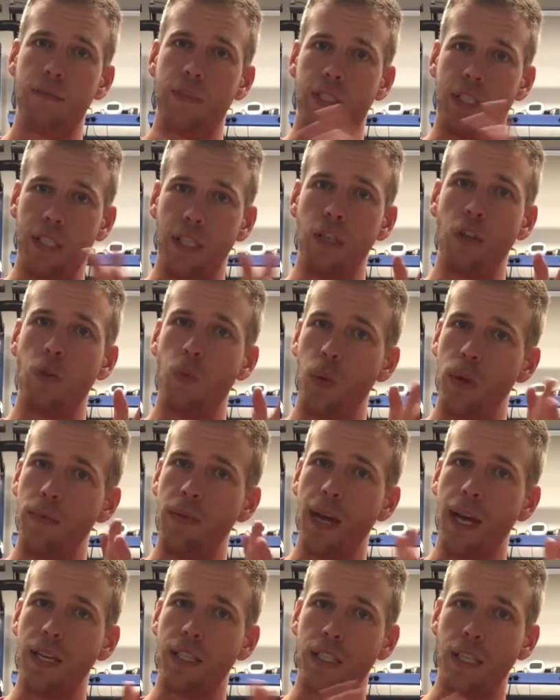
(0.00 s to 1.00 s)
still,
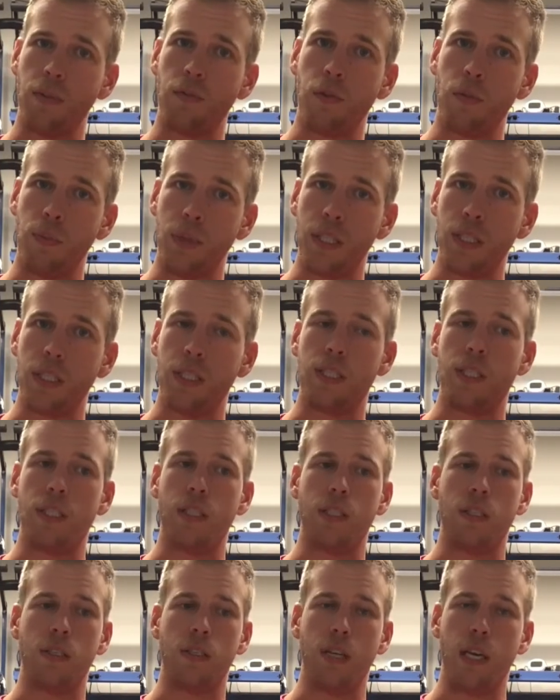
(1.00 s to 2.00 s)
we've had several
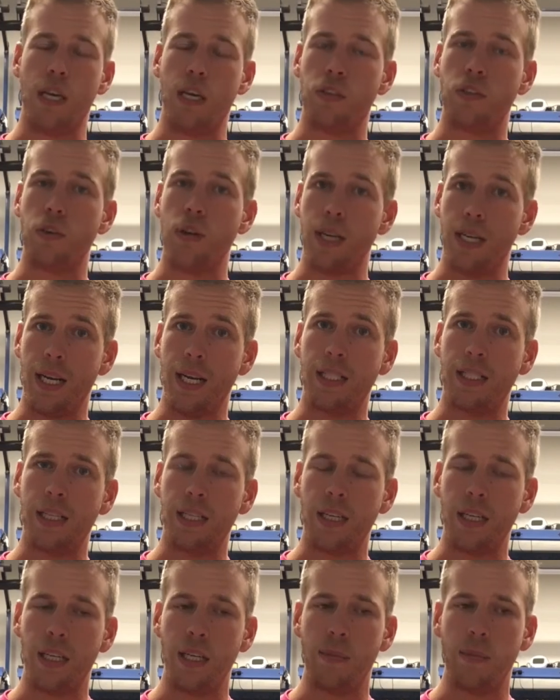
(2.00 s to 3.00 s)
businesses, and so I'd like to
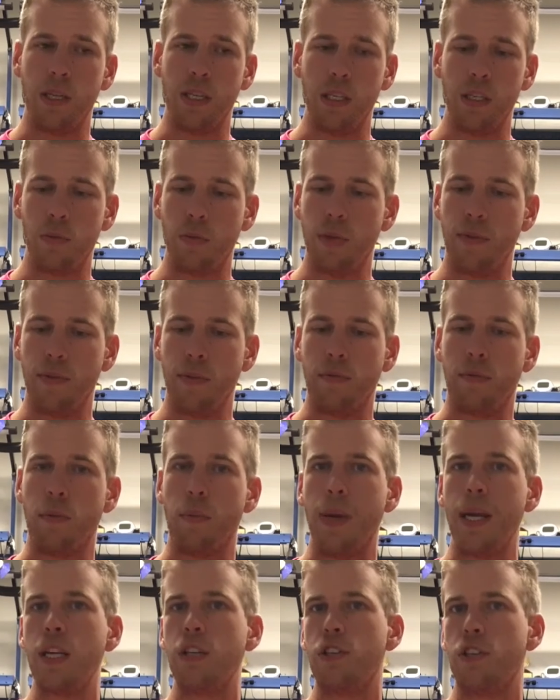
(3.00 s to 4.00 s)
glean a little bit of
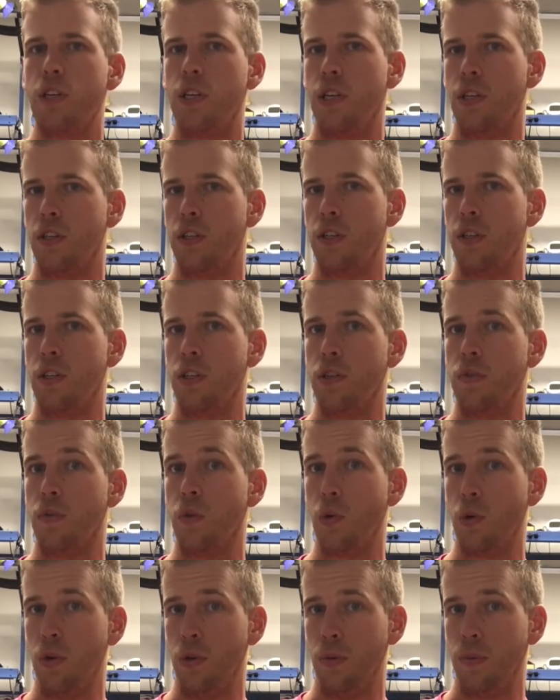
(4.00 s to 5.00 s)
information into this
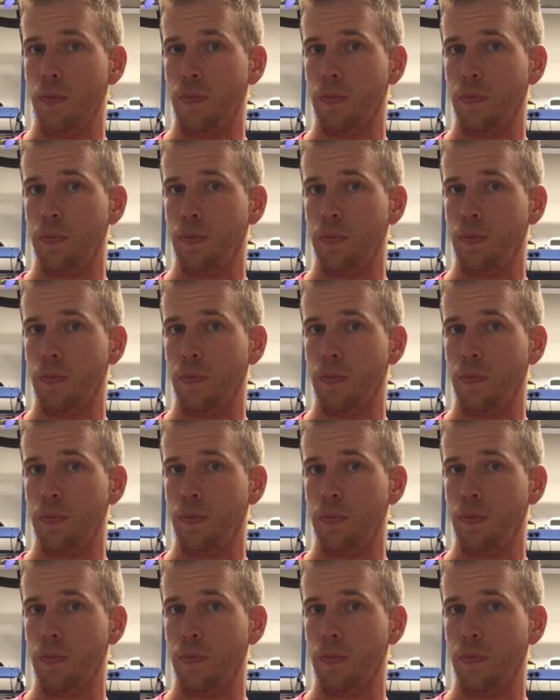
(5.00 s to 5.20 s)
for you.